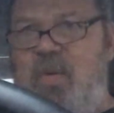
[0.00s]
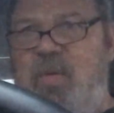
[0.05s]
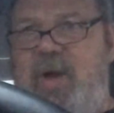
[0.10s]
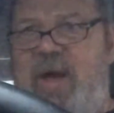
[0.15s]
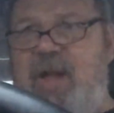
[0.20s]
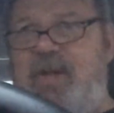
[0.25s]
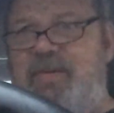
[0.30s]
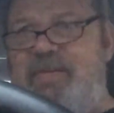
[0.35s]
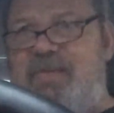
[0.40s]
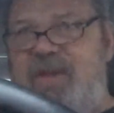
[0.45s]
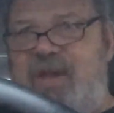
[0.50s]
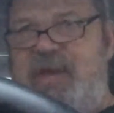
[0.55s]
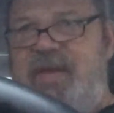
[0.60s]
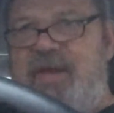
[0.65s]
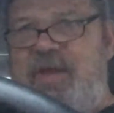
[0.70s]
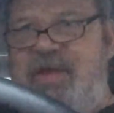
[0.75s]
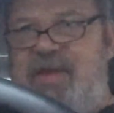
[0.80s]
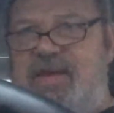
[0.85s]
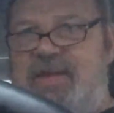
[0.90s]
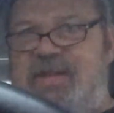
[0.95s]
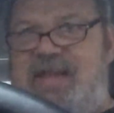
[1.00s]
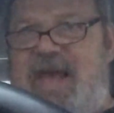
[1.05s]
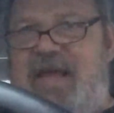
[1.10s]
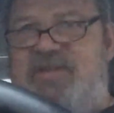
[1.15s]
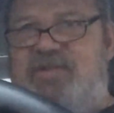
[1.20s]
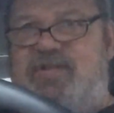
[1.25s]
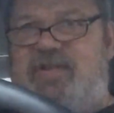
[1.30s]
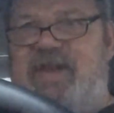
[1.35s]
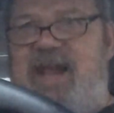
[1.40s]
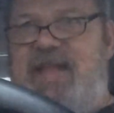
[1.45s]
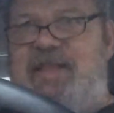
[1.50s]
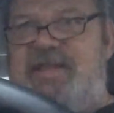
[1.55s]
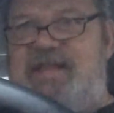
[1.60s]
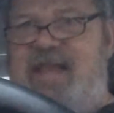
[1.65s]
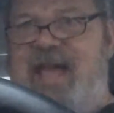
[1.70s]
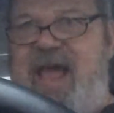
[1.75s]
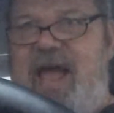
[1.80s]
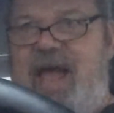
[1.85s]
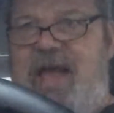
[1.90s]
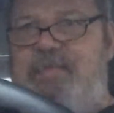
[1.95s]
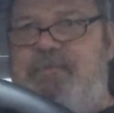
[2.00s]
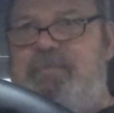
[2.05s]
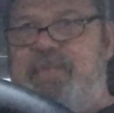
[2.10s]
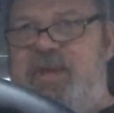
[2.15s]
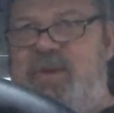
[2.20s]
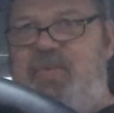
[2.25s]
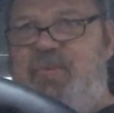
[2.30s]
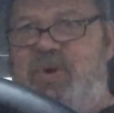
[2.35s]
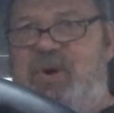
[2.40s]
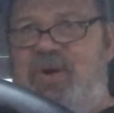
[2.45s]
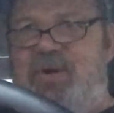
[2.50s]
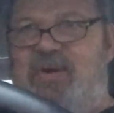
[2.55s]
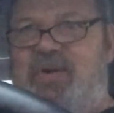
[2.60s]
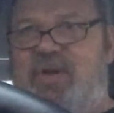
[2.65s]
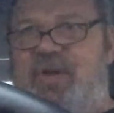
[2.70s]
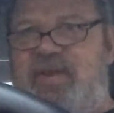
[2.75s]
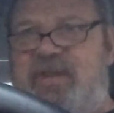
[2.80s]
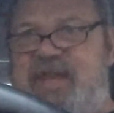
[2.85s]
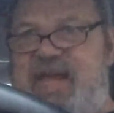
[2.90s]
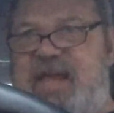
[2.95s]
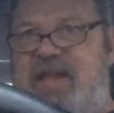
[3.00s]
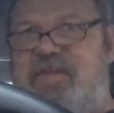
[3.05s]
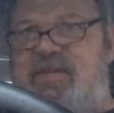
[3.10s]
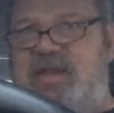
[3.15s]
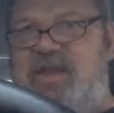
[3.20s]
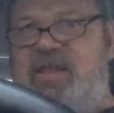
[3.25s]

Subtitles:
Well, that's not the happy world that